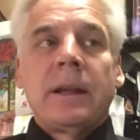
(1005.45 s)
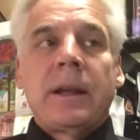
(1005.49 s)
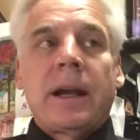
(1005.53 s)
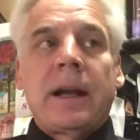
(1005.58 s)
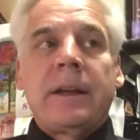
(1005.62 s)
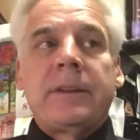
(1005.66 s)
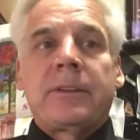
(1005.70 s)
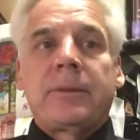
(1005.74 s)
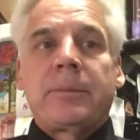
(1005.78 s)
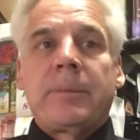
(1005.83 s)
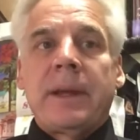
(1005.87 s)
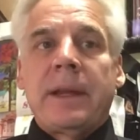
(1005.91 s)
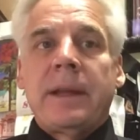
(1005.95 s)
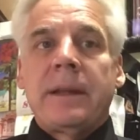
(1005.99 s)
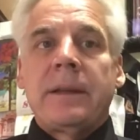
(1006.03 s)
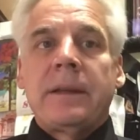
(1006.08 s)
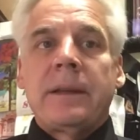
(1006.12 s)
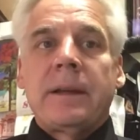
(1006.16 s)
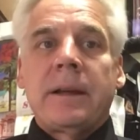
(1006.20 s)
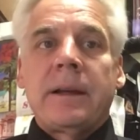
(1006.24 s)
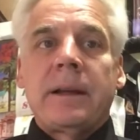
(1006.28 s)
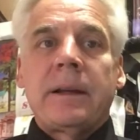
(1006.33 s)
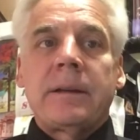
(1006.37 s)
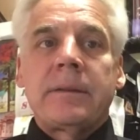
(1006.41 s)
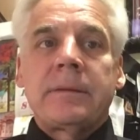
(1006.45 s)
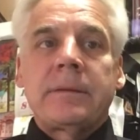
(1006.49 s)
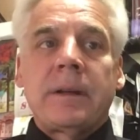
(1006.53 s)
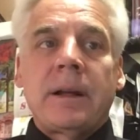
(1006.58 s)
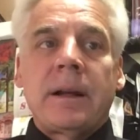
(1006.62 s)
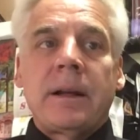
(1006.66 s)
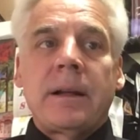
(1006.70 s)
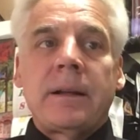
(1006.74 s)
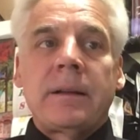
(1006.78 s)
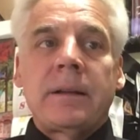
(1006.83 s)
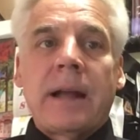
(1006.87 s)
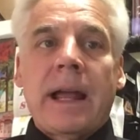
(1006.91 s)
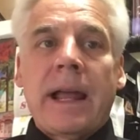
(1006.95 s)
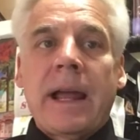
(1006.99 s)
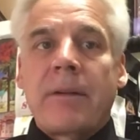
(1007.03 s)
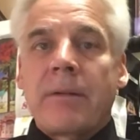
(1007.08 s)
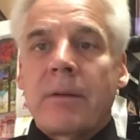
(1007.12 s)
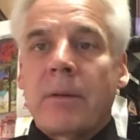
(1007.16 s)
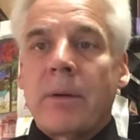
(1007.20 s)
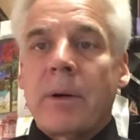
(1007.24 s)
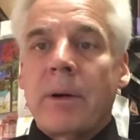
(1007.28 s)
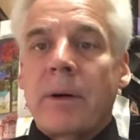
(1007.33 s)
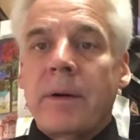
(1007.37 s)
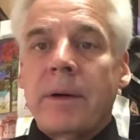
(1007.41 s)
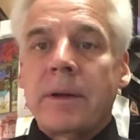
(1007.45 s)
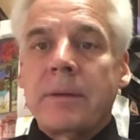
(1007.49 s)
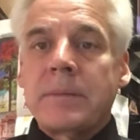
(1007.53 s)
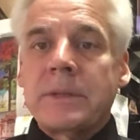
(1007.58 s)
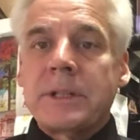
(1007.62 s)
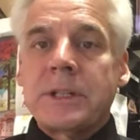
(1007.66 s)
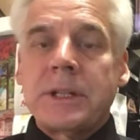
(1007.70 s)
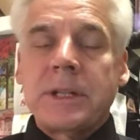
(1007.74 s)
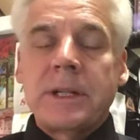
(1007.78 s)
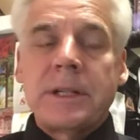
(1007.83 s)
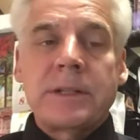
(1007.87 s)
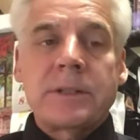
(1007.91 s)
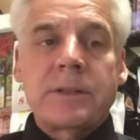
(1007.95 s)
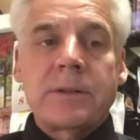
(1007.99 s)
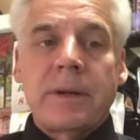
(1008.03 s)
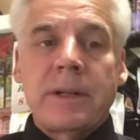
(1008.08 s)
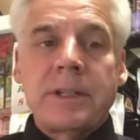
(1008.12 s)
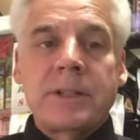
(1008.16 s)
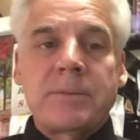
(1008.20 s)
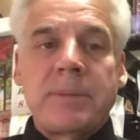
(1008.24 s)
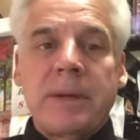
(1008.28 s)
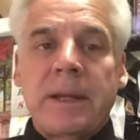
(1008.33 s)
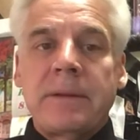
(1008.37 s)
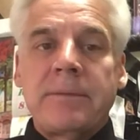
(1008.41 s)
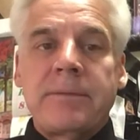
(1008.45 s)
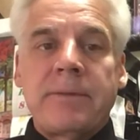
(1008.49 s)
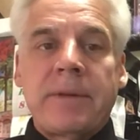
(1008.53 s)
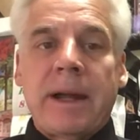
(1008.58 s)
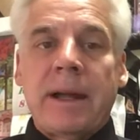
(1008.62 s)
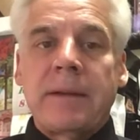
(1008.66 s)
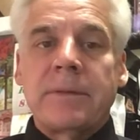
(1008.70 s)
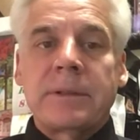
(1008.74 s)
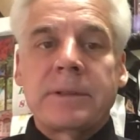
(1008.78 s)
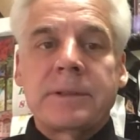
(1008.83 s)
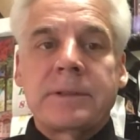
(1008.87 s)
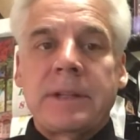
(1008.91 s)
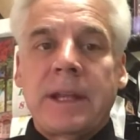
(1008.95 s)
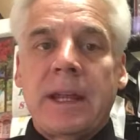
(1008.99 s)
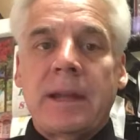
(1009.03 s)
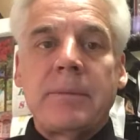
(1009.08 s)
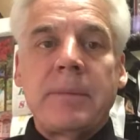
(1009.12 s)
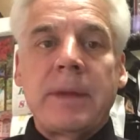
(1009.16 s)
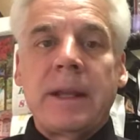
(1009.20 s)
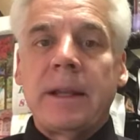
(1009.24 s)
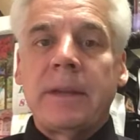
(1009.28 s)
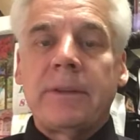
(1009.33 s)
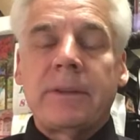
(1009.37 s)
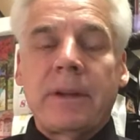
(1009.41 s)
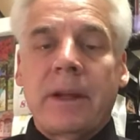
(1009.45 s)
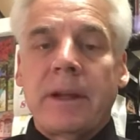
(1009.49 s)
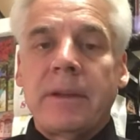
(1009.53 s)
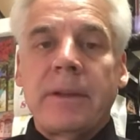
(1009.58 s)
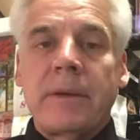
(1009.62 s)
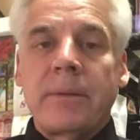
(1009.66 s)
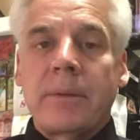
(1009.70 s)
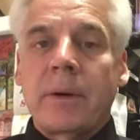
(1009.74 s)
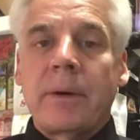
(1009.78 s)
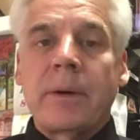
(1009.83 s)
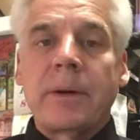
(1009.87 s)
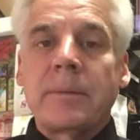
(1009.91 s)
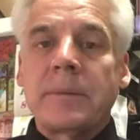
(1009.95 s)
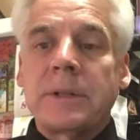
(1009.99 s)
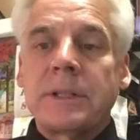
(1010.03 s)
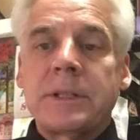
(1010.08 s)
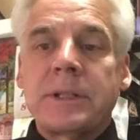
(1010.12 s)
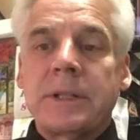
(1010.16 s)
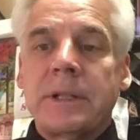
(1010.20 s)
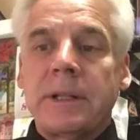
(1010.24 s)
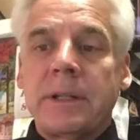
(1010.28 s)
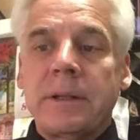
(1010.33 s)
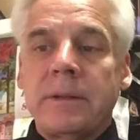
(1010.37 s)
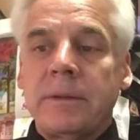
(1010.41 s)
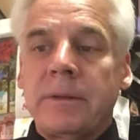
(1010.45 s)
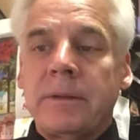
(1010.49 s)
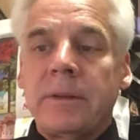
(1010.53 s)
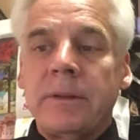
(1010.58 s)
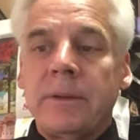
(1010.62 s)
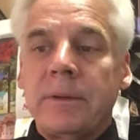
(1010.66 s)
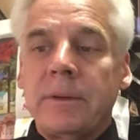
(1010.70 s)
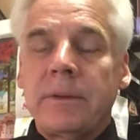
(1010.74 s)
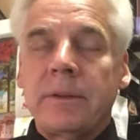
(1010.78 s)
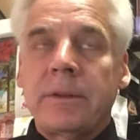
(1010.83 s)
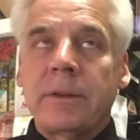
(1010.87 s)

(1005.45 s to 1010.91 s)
I have a rowing machine, so I spend 5 or 10 minutes on the rowing machine too.